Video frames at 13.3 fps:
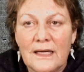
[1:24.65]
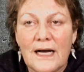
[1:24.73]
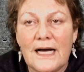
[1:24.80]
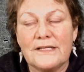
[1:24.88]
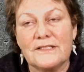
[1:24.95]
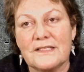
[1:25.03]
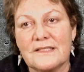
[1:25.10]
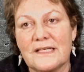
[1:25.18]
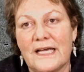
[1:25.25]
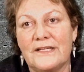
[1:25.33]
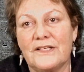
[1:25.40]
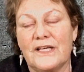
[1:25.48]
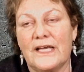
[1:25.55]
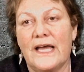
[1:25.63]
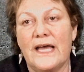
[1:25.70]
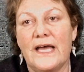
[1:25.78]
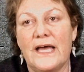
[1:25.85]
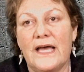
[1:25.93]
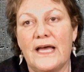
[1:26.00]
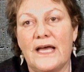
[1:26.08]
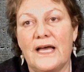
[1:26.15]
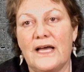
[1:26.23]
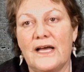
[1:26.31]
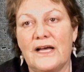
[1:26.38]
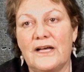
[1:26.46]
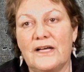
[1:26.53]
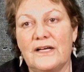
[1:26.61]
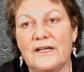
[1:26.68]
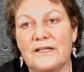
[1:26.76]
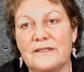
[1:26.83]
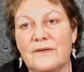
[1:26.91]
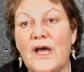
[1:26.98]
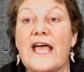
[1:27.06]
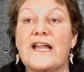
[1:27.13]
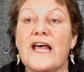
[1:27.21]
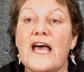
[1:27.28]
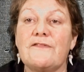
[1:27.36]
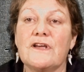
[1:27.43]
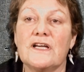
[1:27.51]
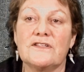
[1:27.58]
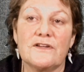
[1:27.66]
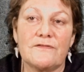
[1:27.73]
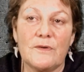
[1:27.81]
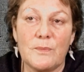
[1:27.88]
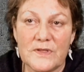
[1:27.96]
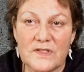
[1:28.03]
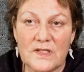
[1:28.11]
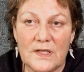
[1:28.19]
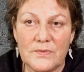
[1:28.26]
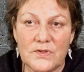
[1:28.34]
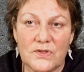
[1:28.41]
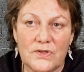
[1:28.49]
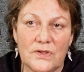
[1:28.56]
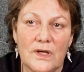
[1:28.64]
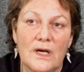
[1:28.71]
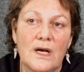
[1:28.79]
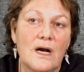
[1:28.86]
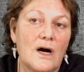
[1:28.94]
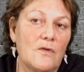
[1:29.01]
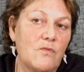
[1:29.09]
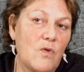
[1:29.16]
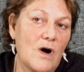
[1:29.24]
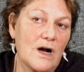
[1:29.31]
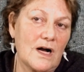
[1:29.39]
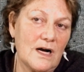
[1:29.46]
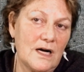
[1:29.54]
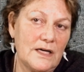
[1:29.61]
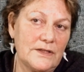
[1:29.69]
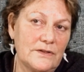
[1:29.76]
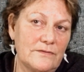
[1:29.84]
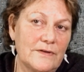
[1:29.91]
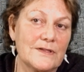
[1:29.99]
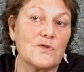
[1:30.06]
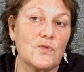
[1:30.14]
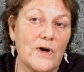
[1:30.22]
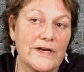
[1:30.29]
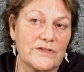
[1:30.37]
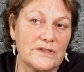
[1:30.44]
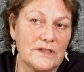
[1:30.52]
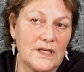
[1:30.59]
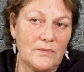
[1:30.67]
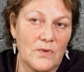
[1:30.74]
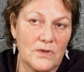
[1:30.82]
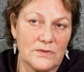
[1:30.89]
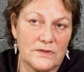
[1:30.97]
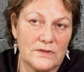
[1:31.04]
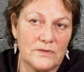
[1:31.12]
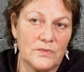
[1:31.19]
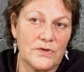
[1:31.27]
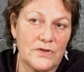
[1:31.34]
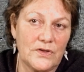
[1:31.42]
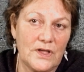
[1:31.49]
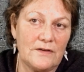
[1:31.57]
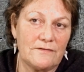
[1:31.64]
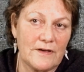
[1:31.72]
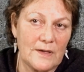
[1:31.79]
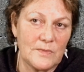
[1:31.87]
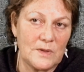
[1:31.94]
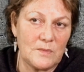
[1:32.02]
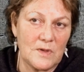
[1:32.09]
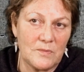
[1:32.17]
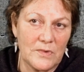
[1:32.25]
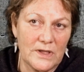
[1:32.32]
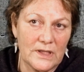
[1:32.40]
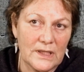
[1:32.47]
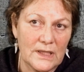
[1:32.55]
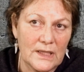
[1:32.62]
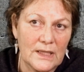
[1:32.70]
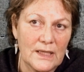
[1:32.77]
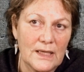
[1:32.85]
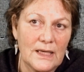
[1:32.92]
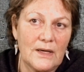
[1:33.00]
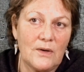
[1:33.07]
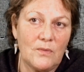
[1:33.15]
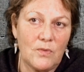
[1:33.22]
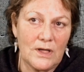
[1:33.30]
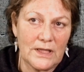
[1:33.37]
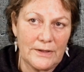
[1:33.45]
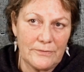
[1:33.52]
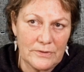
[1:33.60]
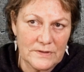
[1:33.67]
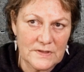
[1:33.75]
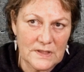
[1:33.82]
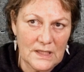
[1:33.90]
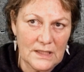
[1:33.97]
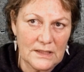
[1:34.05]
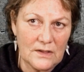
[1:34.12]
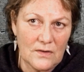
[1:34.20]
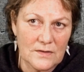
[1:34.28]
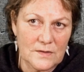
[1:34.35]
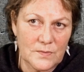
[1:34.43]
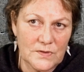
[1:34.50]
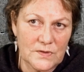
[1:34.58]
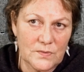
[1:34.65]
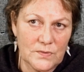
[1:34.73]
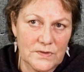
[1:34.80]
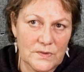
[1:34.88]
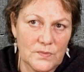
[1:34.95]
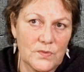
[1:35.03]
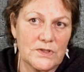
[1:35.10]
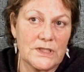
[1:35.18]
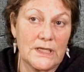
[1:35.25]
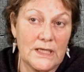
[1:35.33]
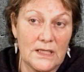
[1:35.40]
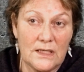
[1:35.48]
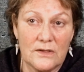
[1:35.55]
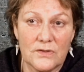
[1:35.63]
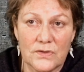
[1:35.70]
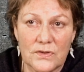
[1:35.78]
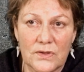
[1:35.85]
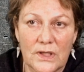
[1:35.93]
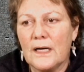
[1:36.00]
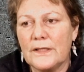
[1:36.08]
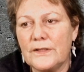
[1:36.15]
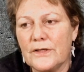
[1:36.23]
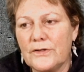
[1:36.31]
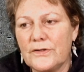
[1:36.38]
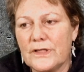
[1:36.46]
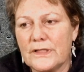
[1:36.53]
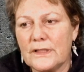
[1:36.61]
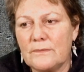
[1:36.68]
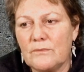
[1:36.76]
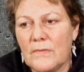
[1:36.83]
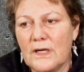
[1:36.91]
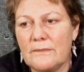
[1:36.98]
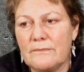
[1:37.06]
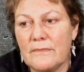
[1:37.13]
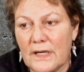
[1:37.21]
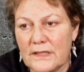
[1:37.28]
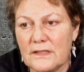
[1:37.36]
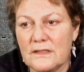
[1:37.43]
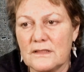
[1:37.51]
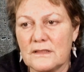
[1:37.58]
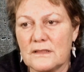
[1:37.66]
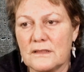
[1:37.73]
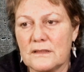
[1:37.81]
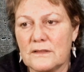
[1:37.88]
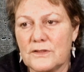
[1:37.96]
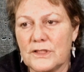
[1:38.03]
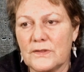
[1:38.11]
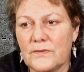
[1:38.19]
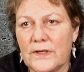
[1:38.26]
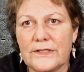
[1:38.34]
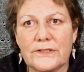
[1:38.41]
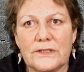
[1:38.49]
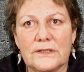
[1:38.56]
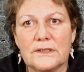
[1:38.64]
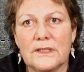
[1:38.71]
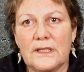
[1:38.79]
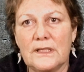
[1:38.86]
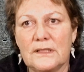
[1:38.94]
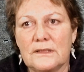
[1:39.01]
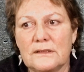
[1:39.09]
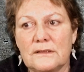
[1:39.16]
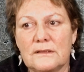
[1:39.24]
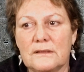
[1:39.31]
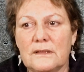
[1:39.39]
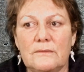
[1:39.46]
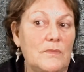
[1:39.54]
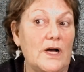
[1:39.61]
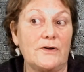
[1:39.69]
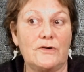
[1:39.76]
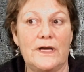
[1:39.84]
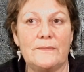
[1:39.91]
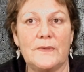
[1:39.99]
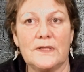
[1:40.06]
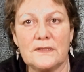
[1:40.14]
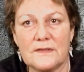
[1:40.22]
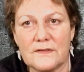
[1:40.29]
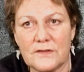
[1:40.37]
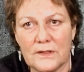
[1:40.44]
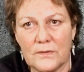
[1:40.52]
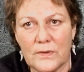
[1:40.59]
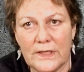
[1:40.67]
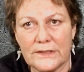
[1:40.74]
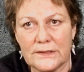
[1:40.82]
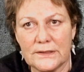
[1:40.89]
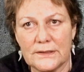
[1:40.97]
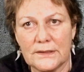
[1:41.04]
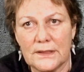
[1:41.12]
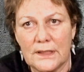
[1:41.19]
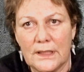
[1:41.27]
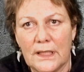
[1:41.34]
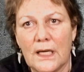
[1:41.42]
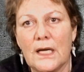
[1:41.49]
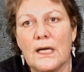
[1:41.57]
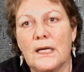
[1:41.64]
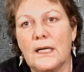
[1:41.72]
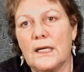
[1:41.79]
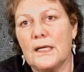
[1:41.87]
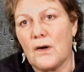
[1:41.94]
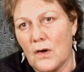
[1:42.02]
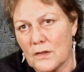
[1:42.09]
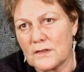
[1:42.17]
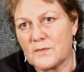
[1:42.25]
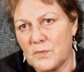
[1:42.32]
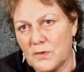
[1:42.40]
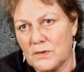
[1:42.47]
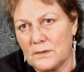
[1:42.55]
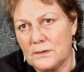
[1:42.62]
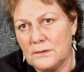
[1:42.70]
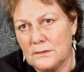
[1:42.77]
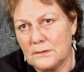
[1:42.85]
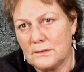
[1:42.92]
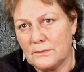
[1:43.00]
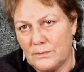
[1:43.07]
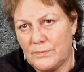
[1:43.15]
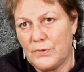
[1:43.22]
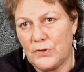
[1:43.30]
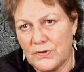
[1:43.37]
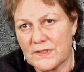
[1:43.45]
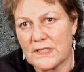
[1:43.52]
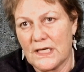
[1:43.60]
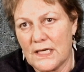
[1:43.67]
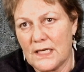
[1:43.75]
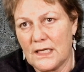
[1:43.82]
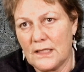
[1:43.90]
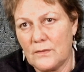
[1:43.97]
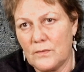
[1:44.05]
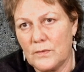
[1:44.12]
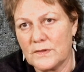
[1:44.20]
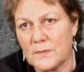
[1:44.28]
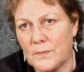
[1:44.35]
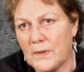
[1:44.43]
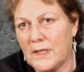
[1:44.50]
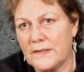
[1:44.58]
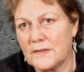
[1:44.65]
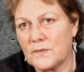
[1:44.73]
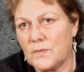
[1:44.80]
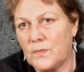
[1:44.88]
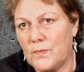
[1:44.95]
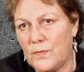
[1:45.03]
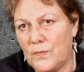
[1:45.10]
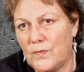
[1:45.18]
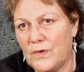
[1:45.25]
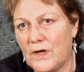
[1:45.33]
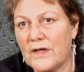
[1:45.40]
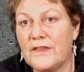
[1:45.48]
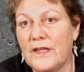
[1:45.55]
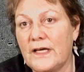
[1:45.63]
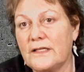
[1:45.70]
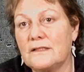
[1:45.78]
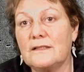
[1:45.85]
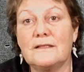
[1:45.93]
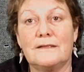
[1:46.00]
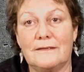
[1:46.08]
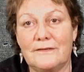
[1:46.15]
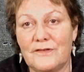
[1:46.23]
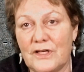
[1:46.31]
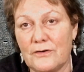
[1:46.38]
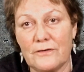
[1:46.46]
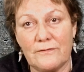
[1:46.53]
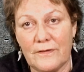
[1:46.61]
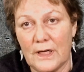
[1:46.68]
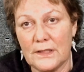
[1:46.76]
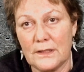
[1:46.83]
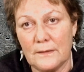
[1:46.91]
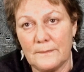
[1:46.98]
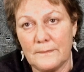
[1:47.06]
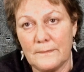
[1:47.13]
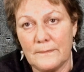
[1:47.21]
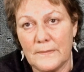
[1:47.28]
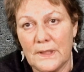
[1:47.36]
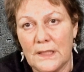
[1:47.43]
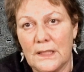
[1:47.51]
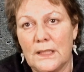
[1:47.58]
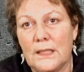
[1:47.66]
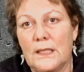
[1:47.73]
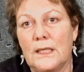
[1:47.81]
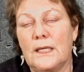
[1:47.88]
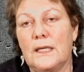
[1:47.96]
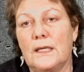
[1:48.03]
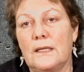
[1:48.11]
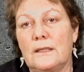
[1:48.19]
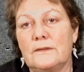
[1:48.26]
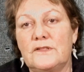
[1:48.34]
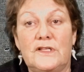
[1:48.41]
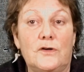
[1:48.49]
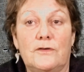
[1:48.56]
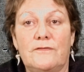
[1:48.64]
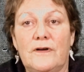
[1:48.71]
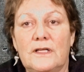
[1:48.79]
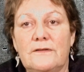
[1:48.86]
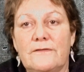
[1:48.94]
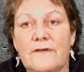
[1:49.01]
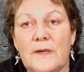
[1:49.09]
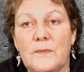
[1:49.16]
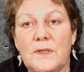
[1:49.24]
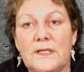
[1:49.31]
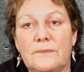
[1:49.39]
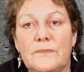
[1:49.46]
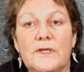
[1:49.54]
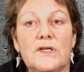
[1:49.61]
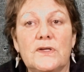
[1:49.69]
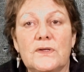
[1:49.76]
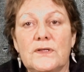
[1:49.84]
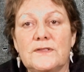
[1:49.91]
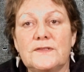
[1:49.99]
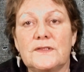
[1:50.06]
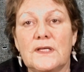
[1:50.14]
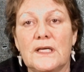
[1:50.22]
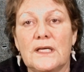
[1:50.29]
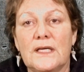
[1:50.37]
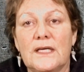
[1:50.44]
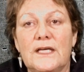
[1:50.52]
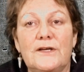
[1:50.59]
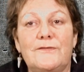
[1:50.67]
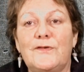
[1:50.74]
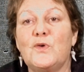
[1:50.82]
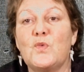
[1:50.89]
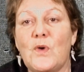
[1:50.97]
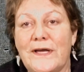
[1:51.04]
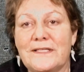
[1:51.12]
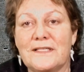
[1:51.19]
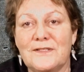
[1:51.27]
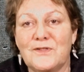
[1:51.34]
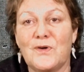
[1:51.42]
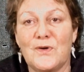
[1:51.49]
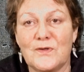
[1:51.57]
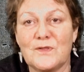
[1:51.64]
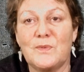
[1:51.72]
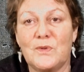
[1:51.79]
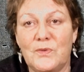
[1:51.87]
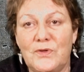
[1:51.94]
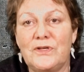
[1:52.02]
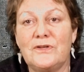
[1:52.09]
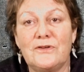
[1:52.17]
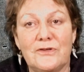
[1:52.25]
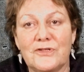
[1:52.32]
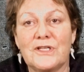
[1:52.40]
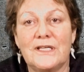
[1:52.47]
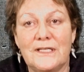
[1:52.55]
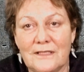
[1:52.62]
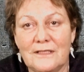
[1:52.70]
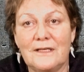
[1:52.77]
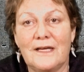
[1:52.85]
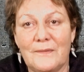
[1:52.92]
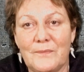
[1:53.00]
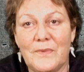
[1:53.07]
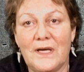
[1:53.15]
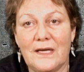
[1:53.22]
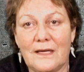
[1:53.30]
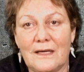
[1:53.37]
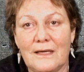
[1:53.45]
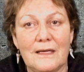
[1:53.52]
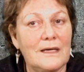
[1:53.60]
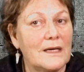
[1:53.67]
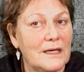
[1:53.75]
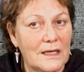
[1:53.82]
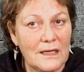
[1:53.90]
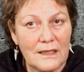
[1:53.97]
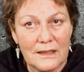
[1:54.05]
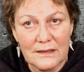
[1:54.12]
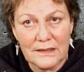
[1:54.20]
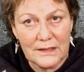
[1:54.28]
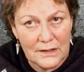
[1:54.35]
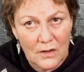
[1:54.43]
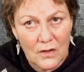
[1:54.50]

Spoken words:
understanding and having a different perception of what kind of interaction they wanted with their family member while they were inside the hospice was a key issue. I know that in my mother's generation and my grandmother's generation, hospital per se was a place that terrified them, terrified the family, because if you went into hospital you usually did come back in a